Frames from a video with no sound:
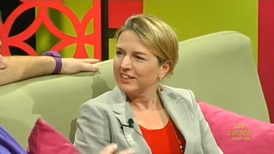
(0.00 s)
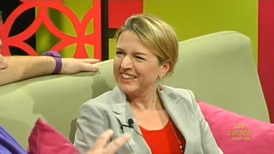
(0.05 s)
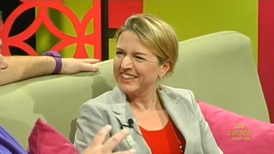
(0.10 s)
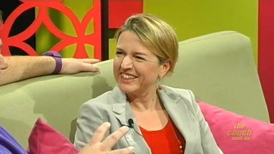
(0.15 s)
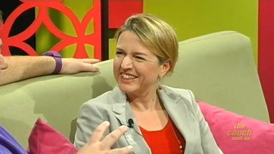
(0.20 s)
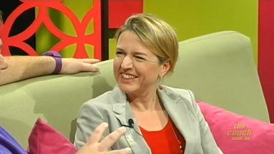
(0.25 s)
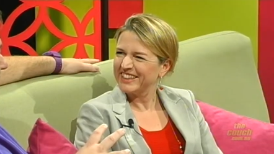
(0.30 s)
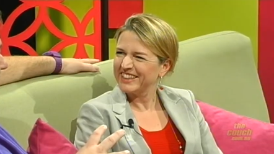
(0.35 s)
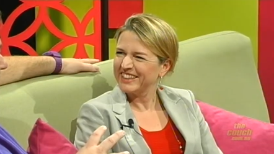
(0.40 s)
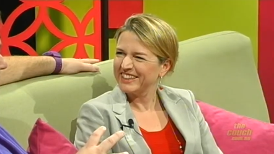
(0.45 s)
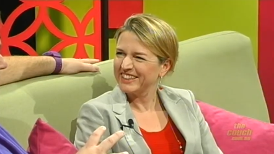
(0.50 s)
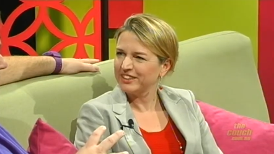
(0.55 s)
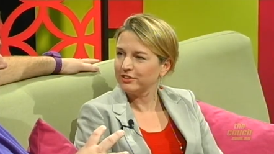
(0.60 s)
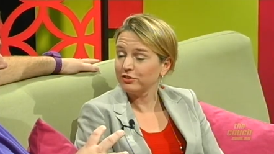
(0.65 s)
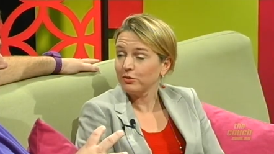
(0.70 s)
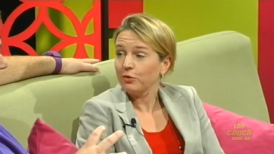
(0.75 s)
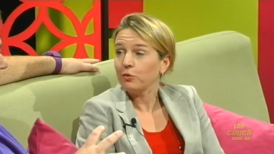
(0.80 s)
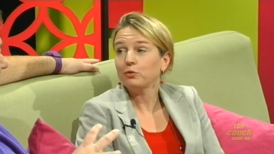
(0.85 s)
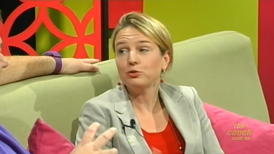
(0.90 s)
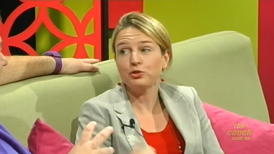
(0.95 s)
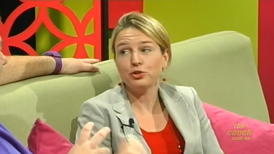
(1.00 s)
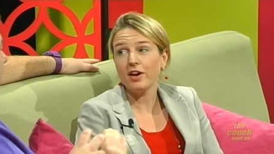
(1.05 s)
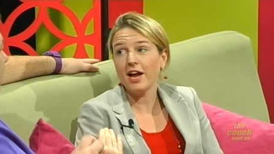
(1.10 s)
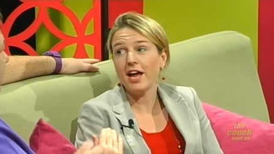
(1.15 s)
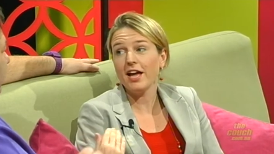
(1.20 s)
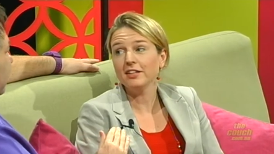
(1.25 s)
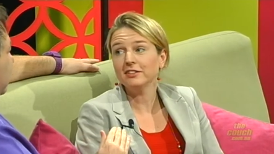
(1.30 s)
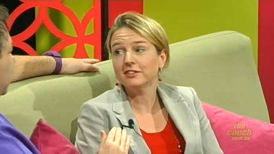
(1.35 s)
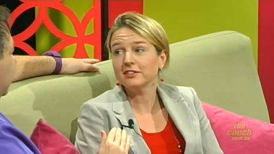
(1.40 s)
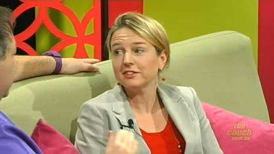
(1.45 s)
but or he's
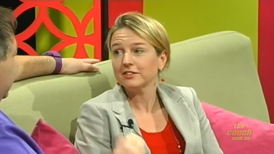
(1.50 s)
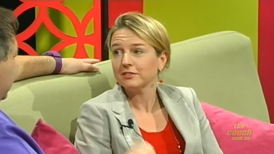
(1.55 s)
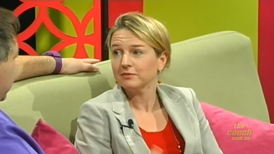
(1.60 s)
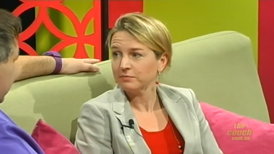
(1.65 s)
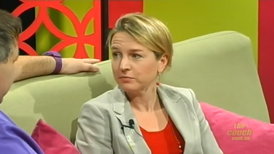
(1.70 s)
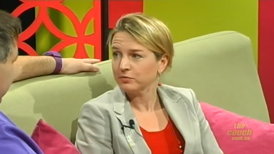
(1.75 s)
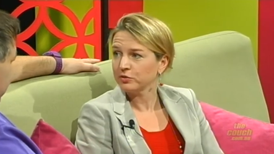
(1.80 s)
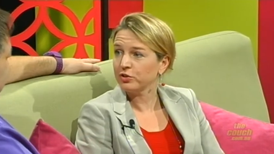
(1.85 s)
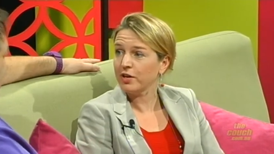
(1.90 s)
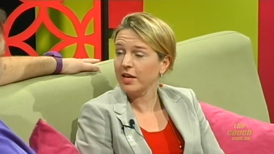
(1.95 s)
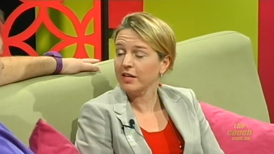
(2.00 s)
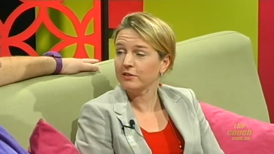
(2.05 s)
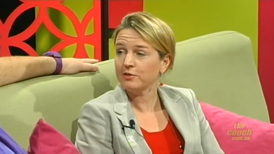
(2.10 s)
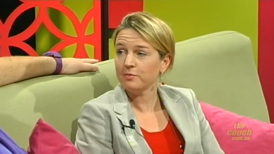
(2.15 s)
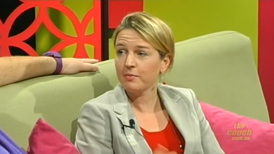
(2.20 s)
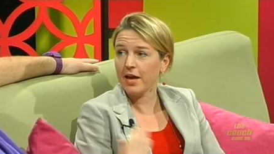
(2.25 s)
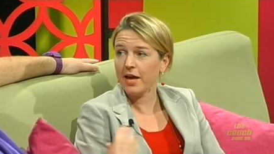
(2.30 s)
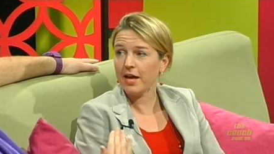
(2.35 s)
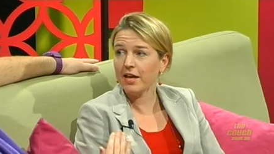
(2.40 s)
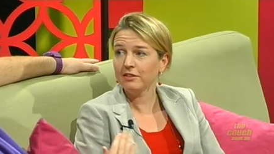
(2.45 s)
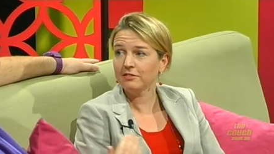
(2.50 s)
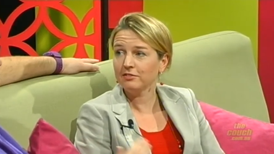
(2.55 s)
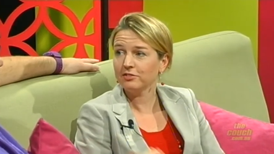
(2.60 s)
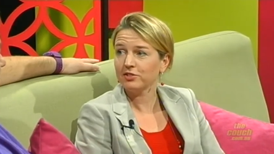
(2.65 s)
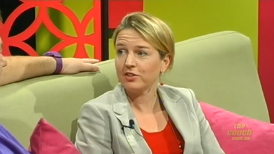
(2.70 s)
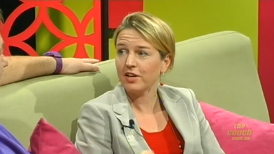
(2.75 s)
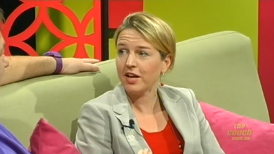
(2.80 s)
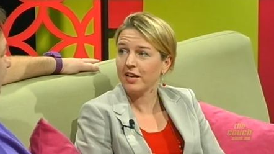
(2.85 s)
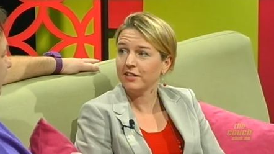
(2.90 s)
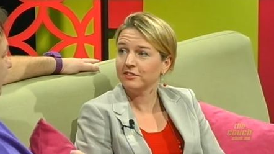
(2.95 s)
trans, a person. Trans man,
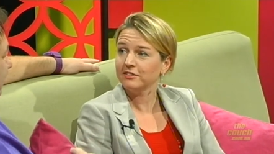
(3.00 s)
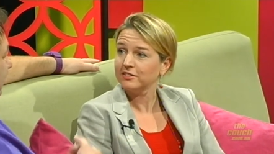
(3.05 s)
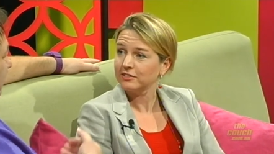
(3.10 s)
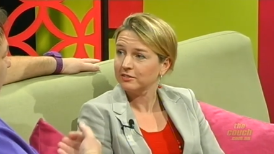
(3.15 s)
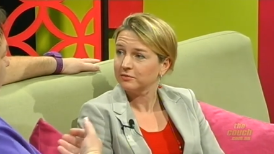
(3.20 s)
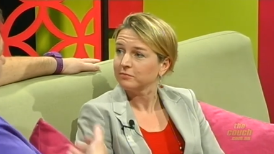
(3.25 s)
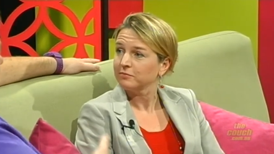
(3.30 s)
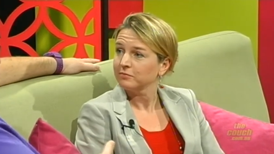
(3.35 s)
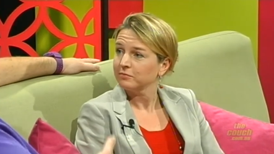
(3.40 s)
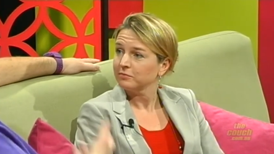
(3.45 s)
trans. But what does